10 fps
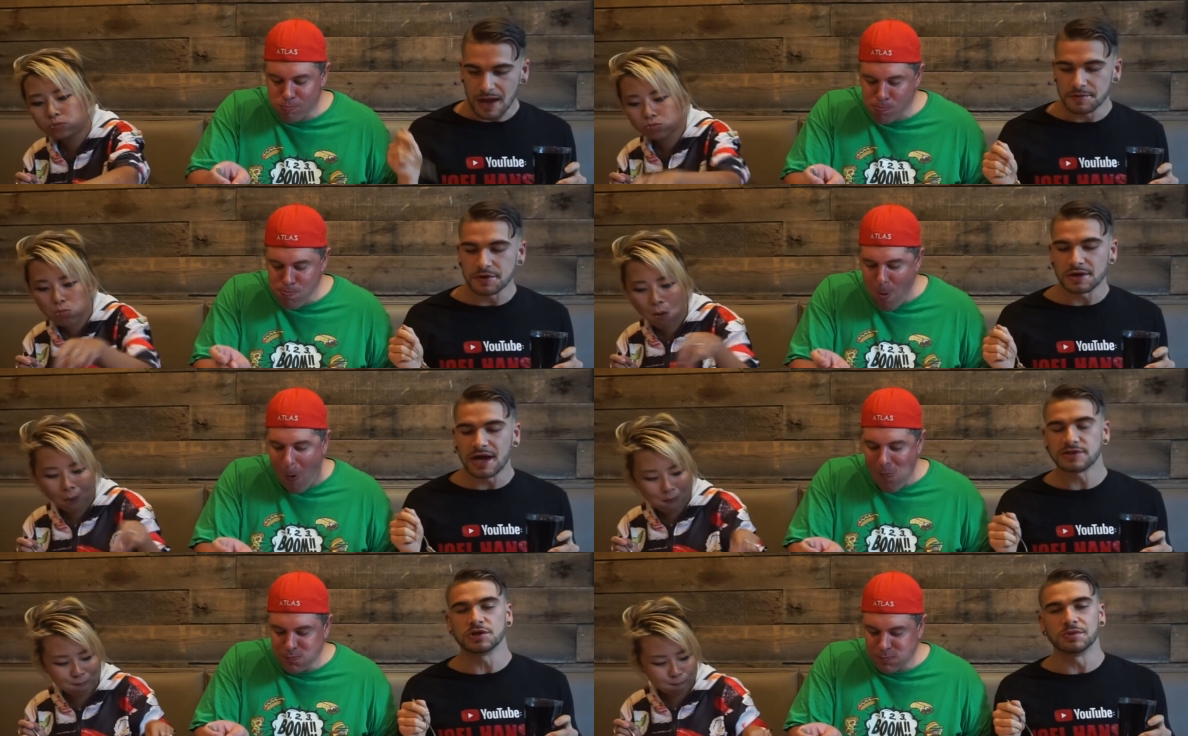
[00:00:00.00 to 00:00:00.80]
Speaker 1: I'm doing
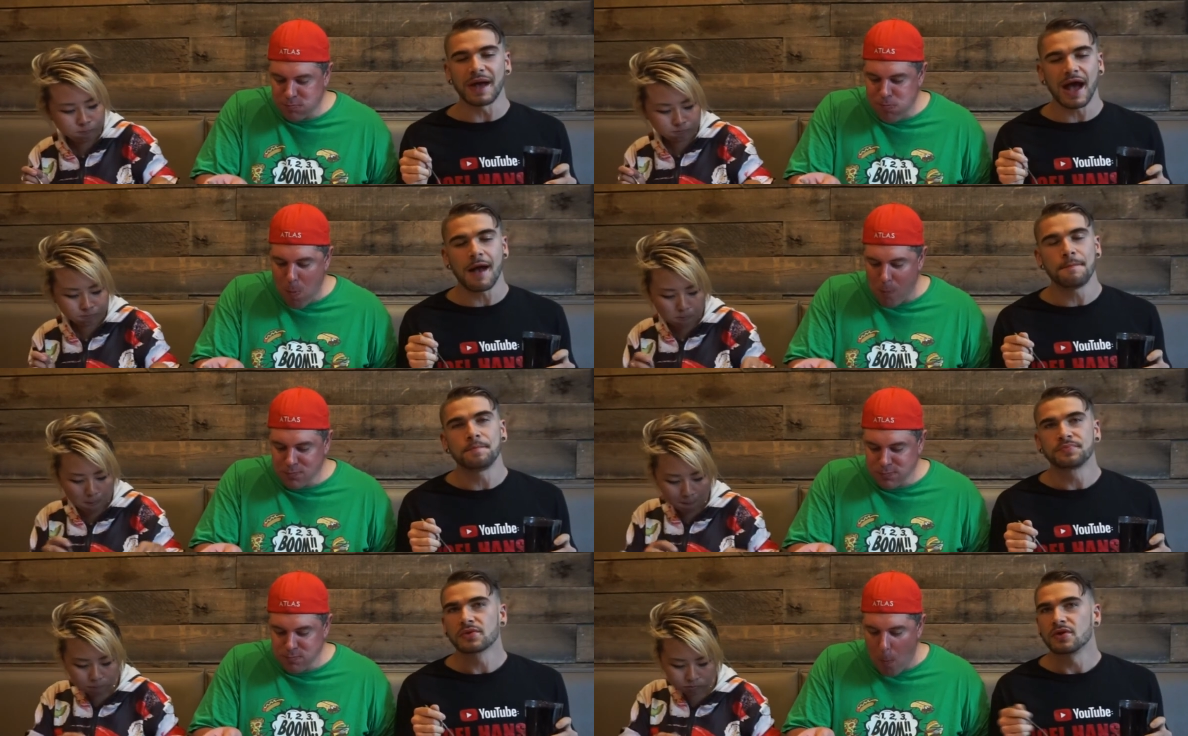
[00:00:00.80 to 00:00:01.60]
actually bad.
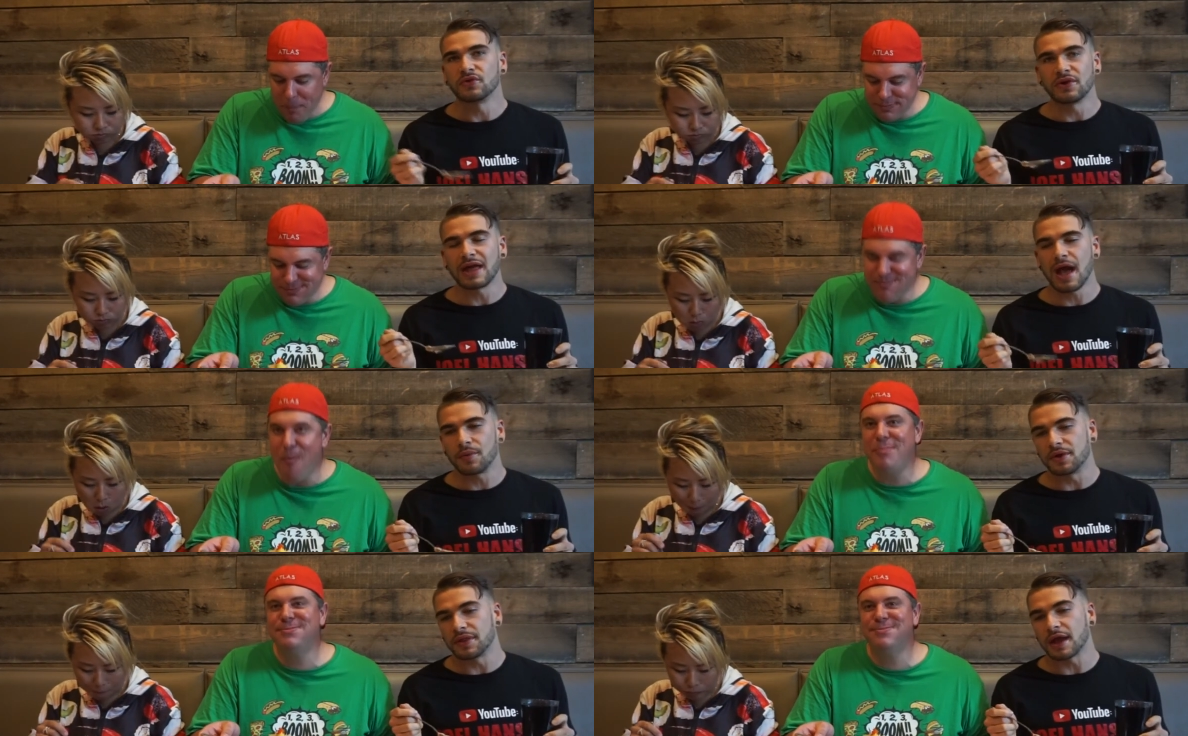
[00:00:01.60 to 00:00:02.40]
So yeah,
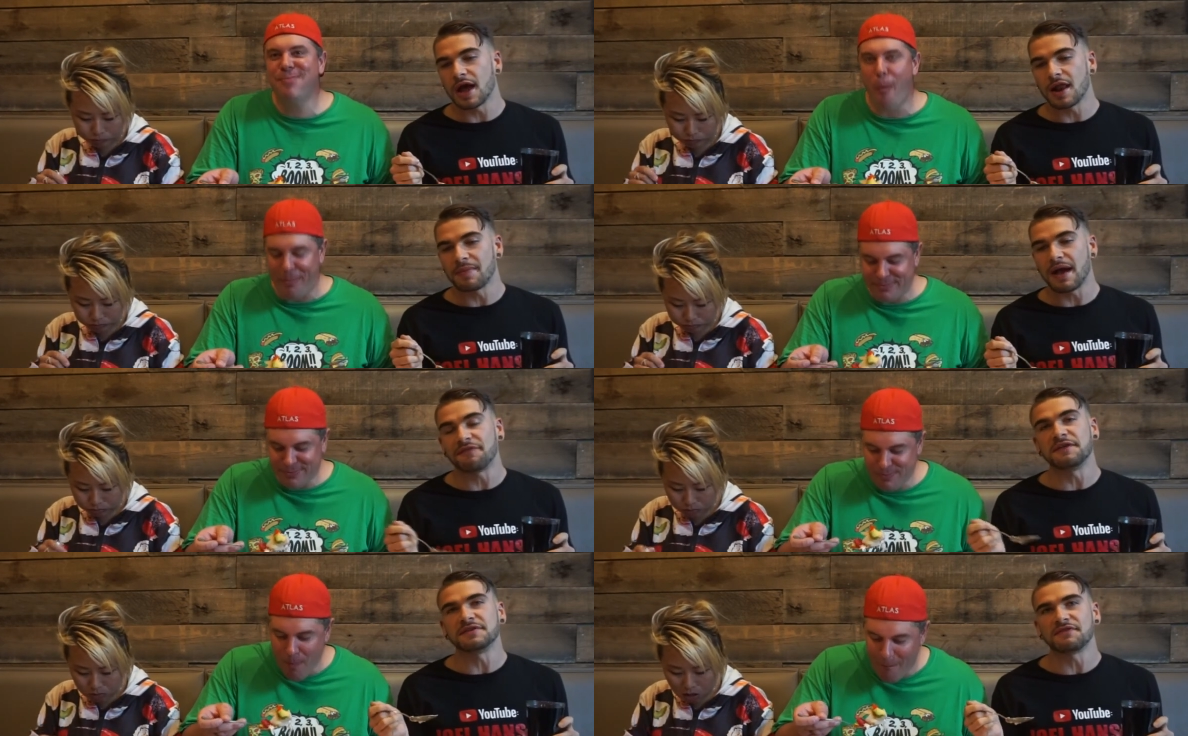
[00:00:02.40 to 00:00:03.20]
we only got about
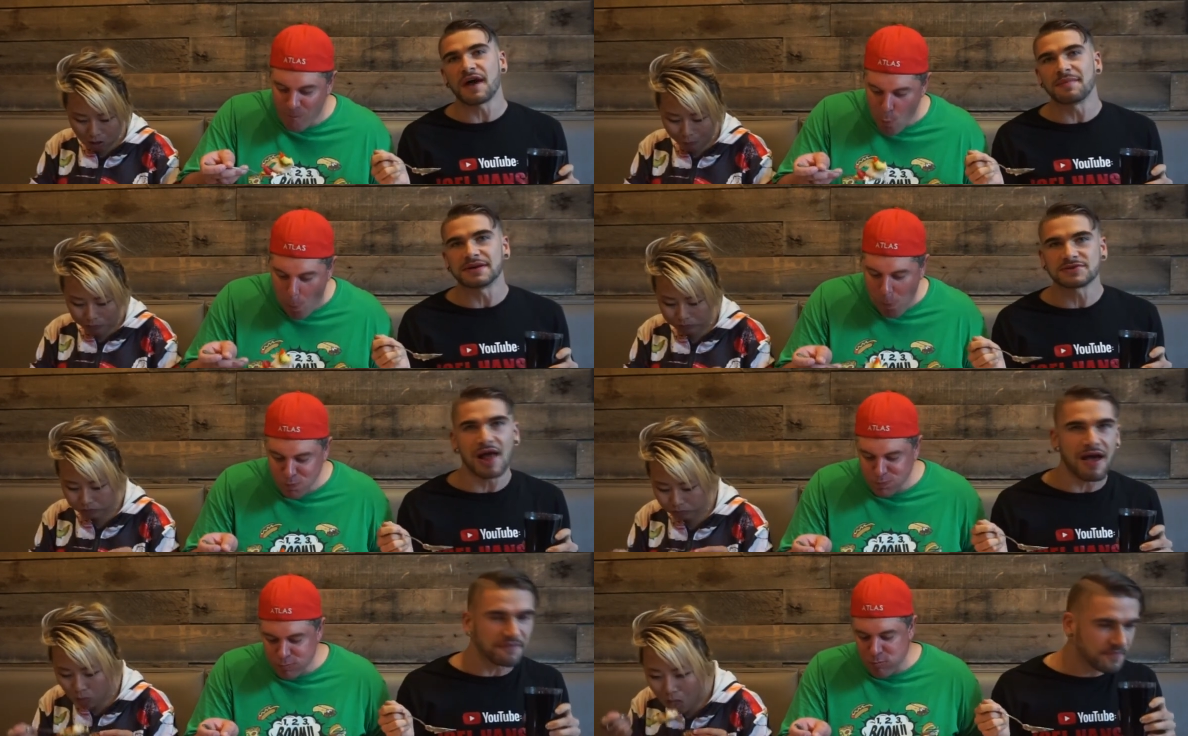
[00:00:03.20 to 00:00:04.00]
55 minutes
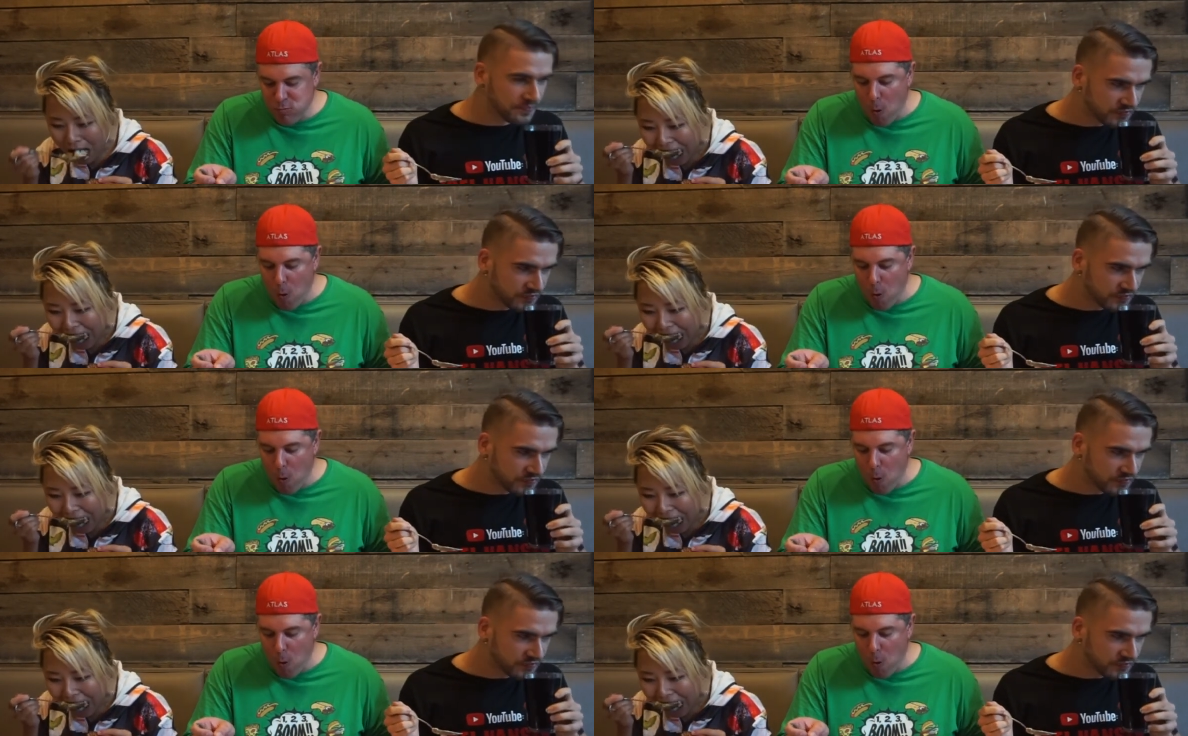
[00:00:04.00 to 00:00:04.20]
left.